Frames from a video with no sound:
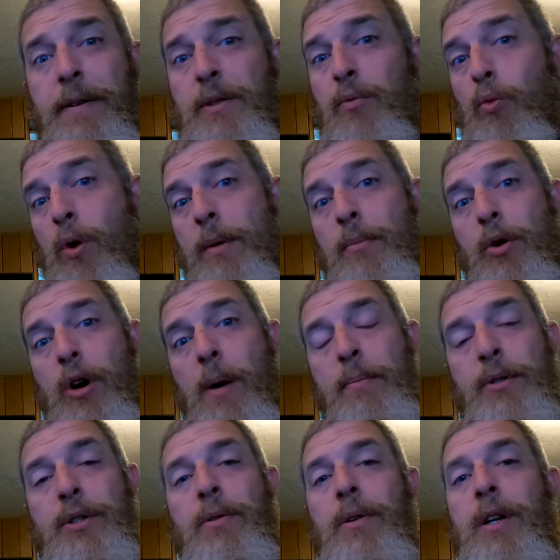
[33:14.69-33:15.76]
there's one more
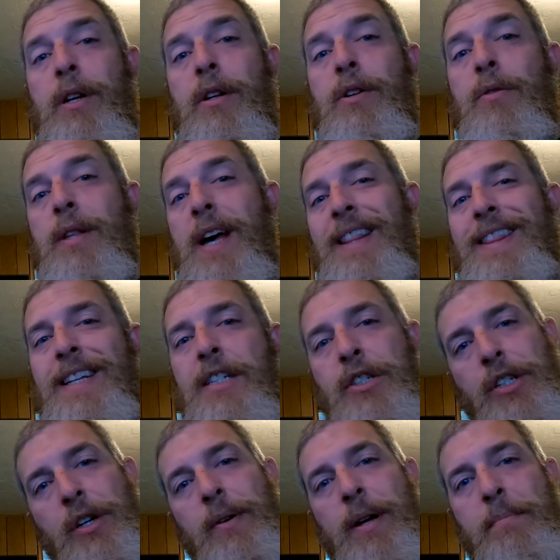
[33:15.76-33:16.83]
opportunity to do that
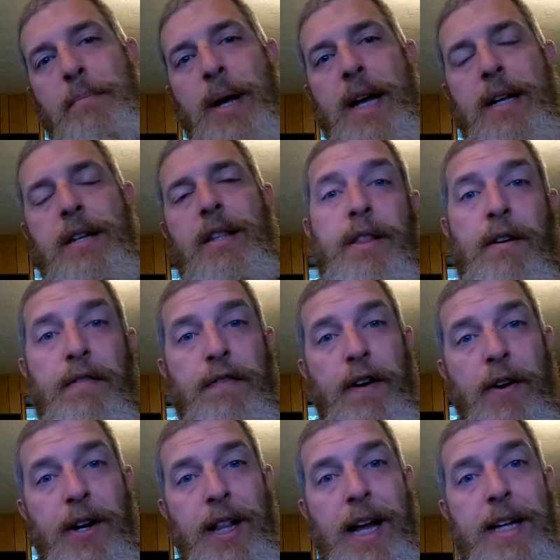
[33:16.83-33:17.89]
this year in Bend. Their
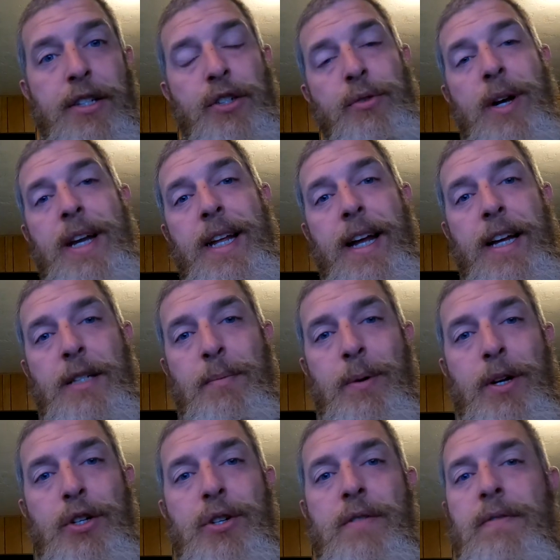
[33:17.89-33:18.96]
very last training
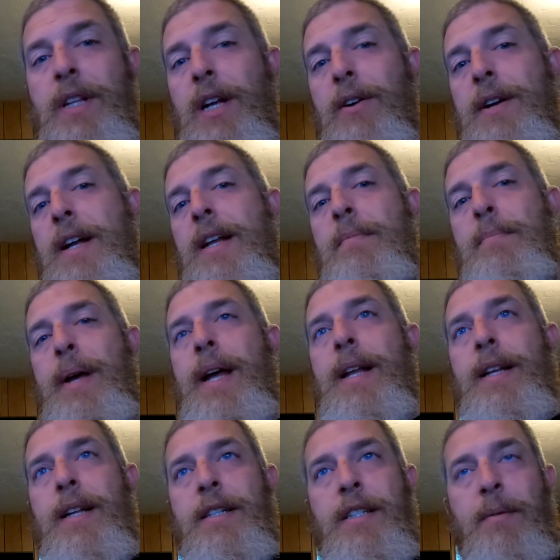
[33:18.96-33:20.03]
expedition of the year in
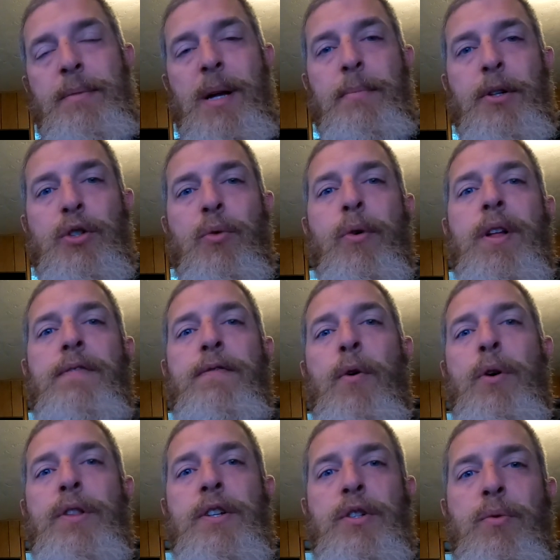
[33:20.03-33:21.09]
Bend is September
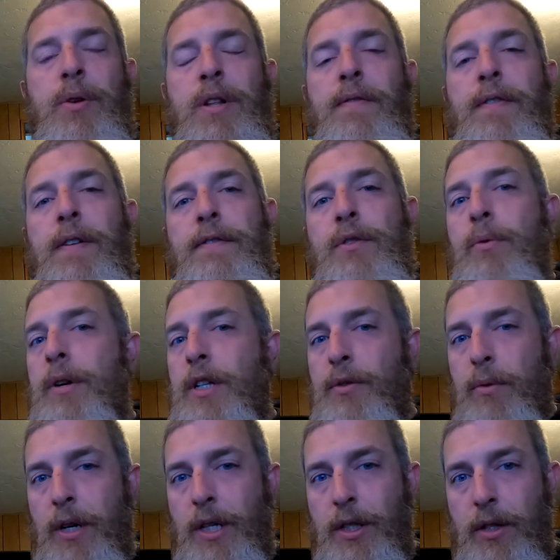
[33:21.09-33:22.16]
24th and 25th,
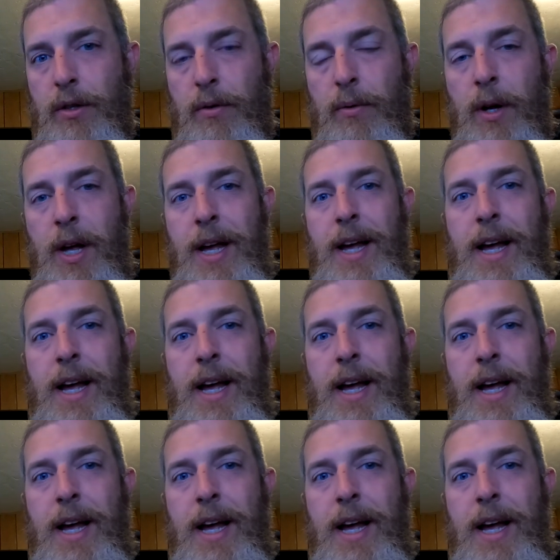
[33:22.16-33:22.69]
2022.